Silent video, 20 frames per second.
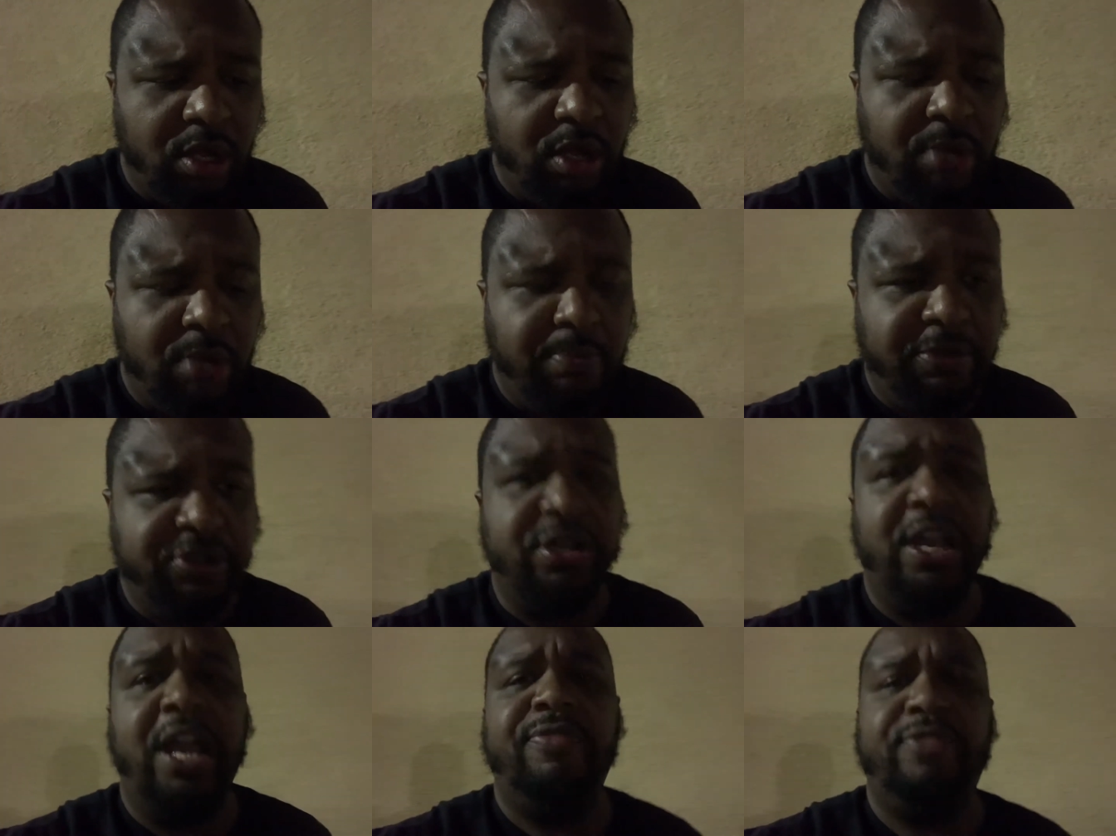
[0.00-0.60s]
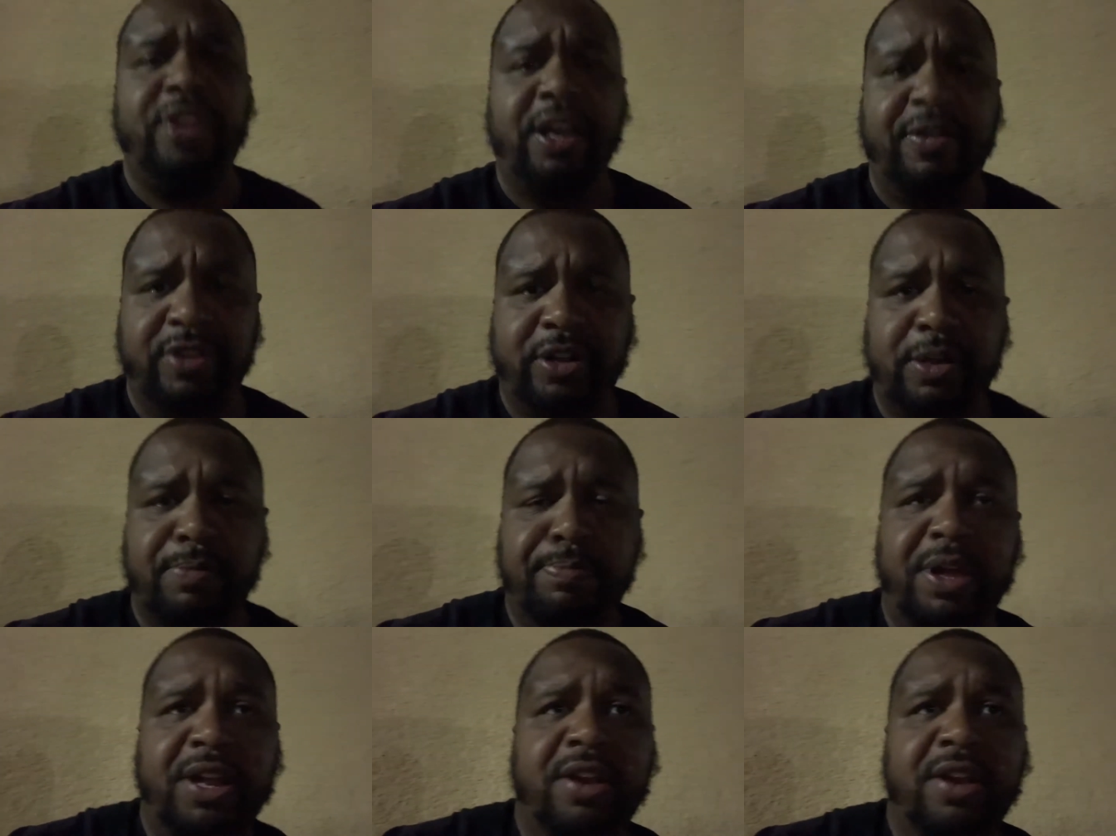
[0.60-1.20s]
But you have to have a
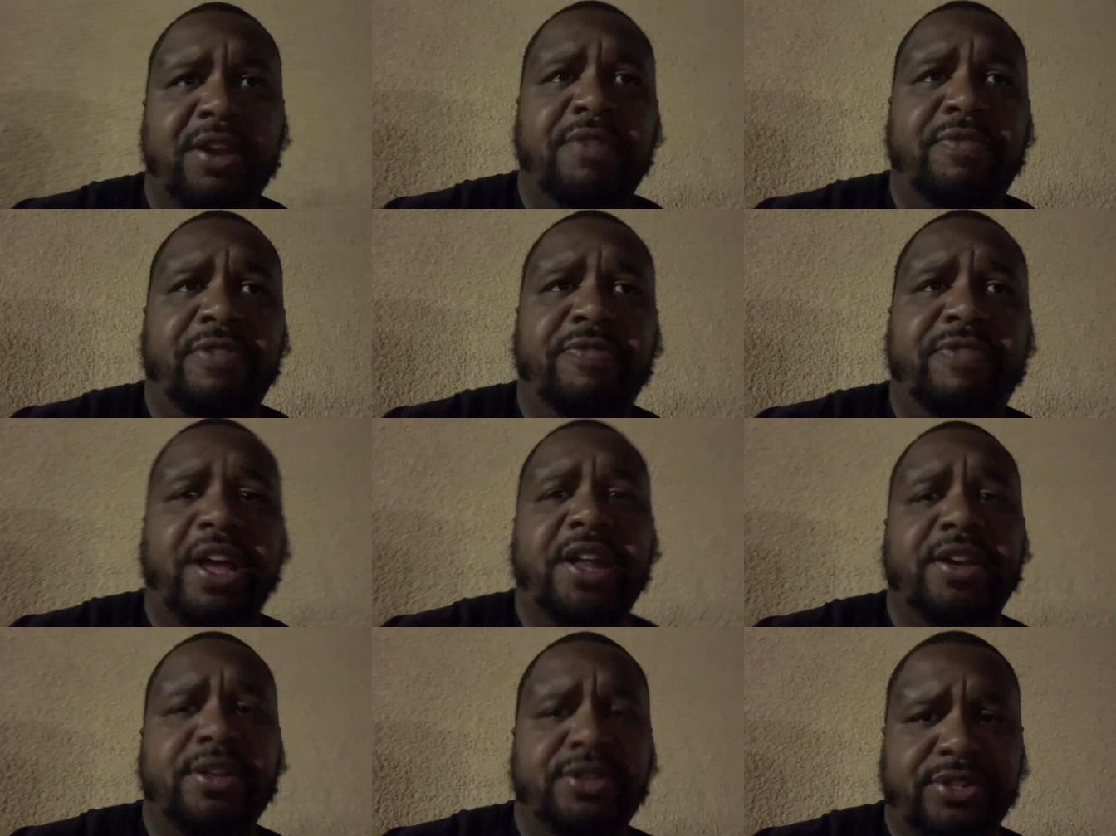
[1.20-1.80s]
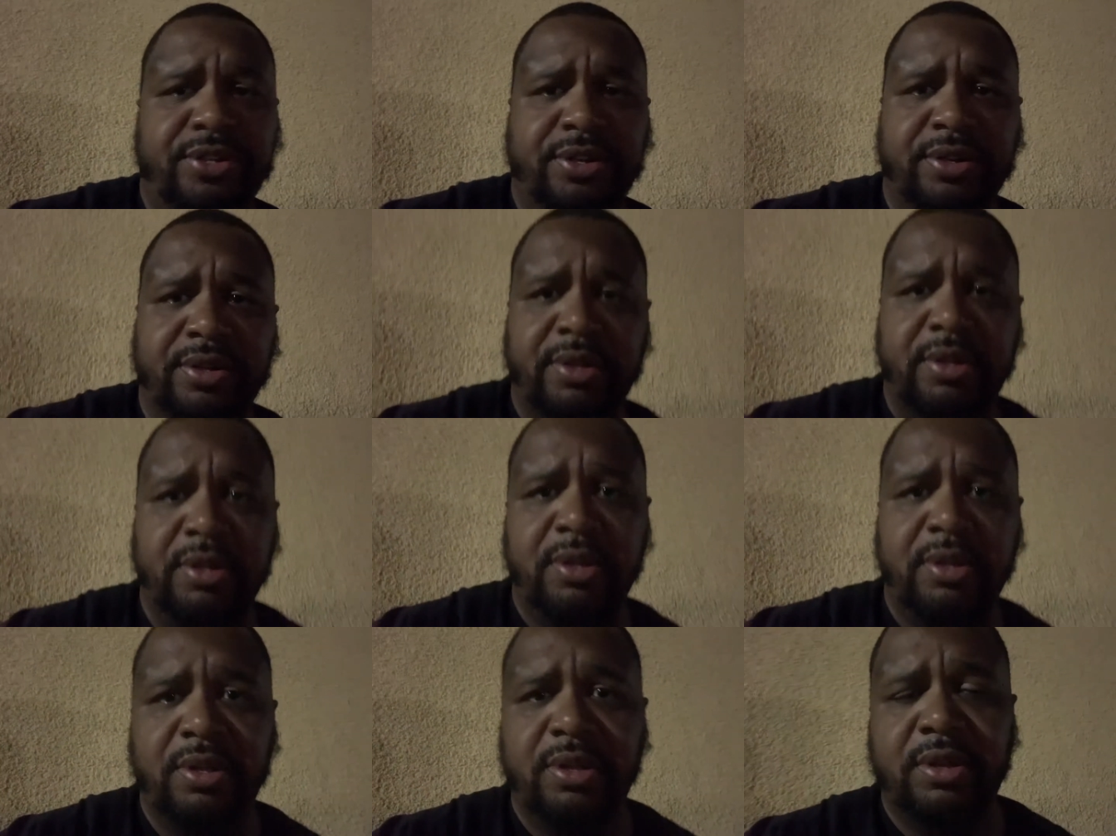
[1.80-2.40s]
competitive advantage,
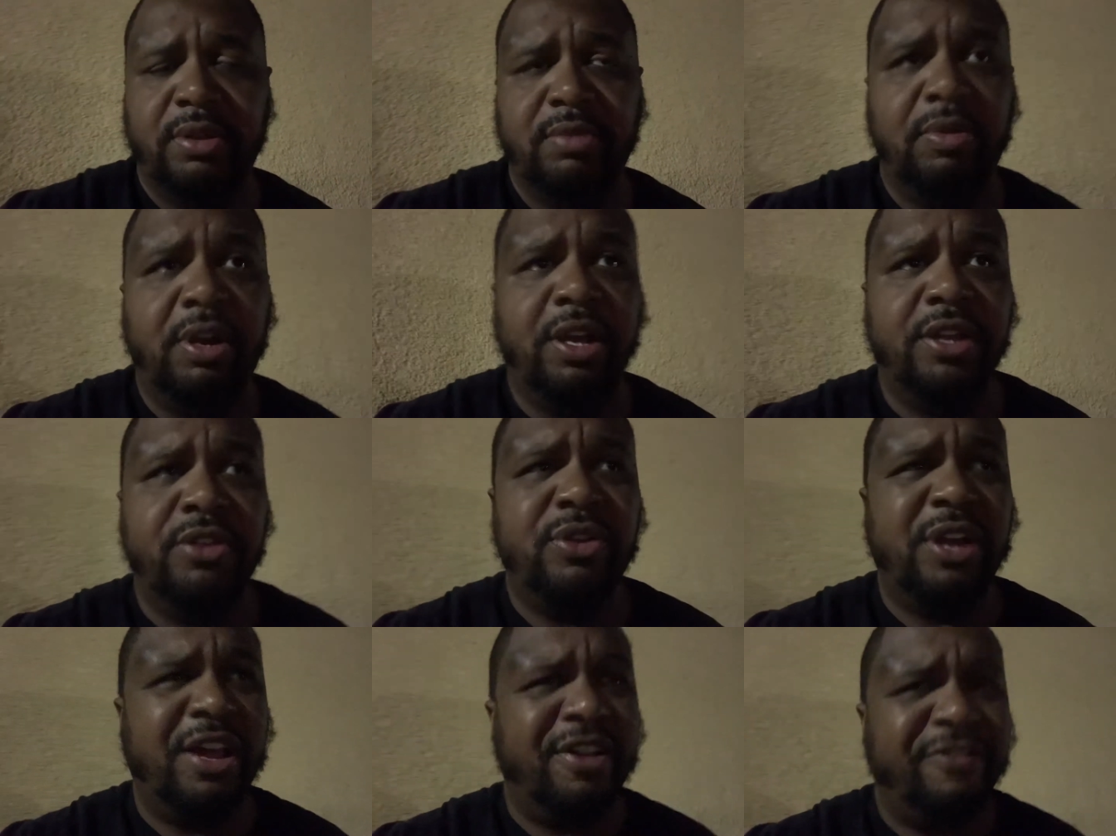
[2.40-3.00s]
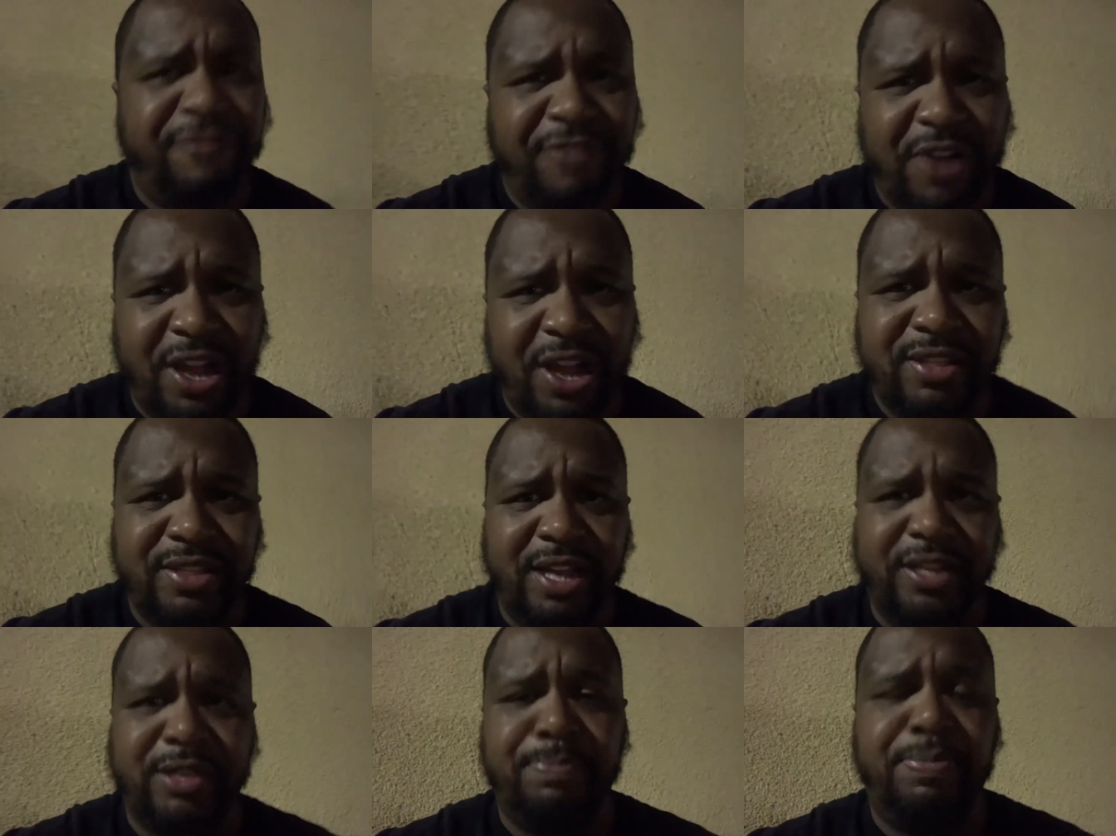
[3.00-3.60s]
right? You got to find
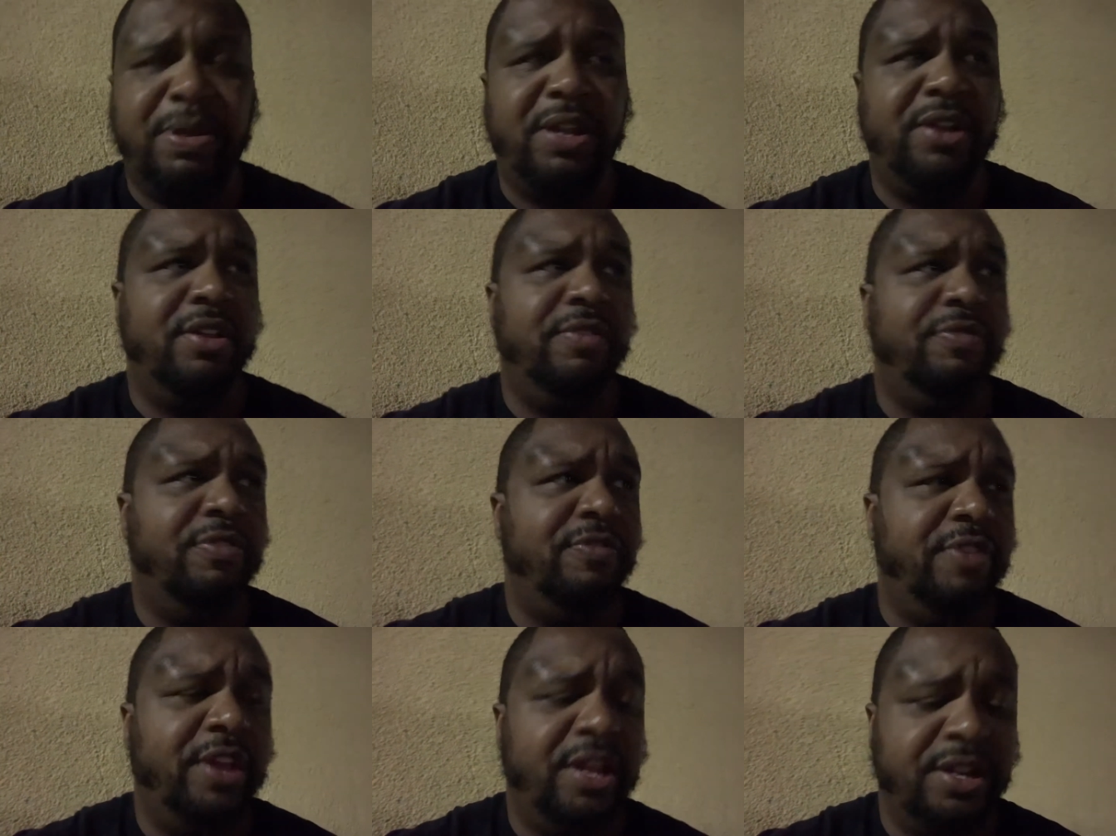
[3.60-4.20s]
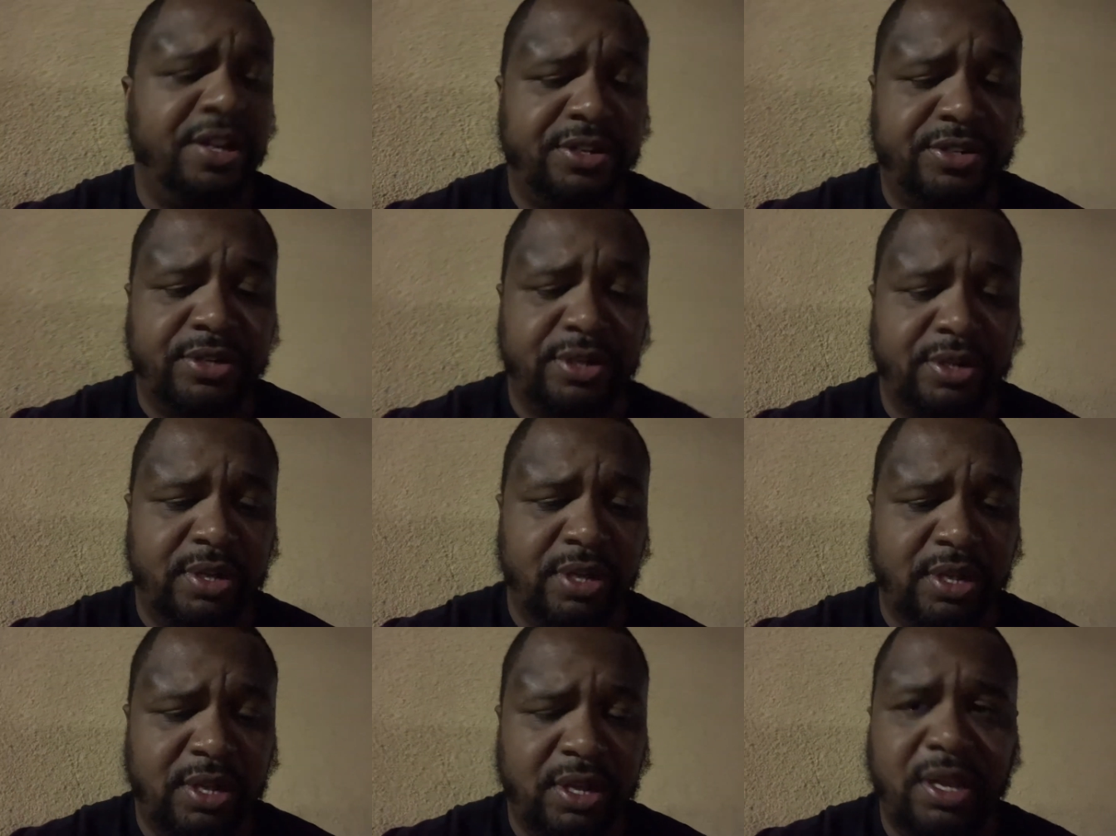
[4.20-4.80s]
that competitive advantage.
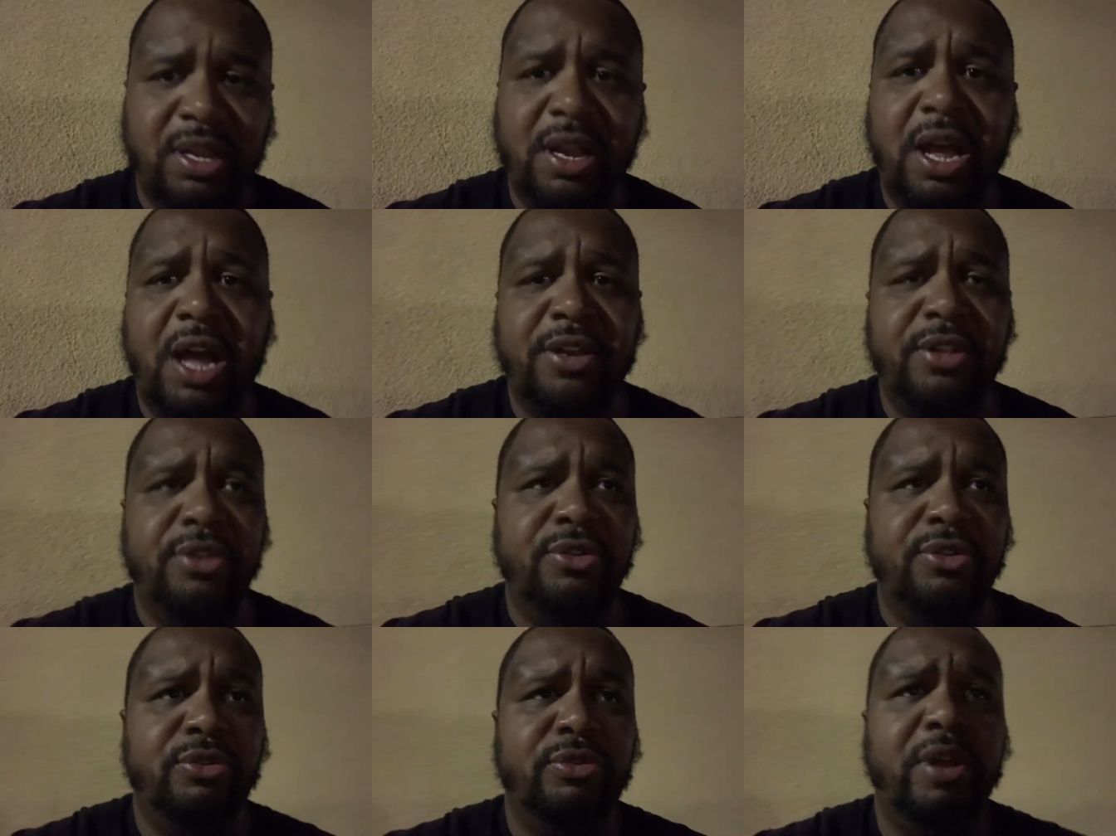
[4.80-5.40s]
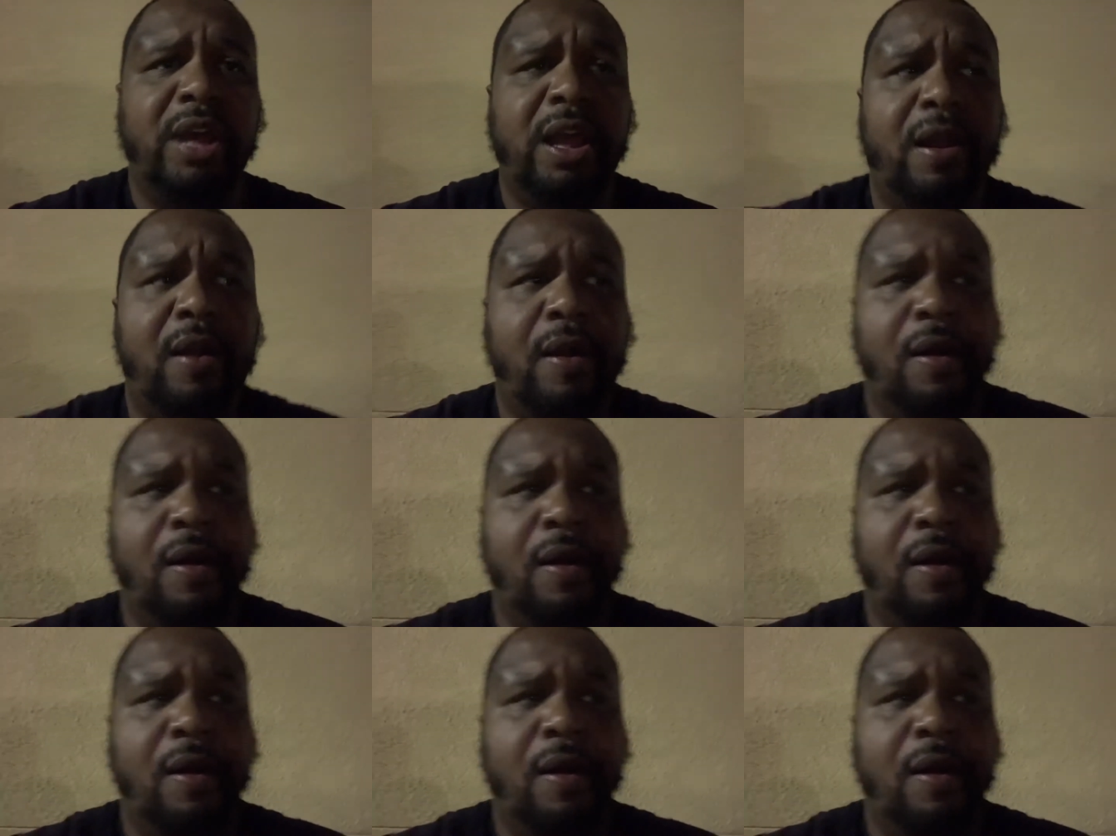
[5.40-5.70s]
And how do you do that?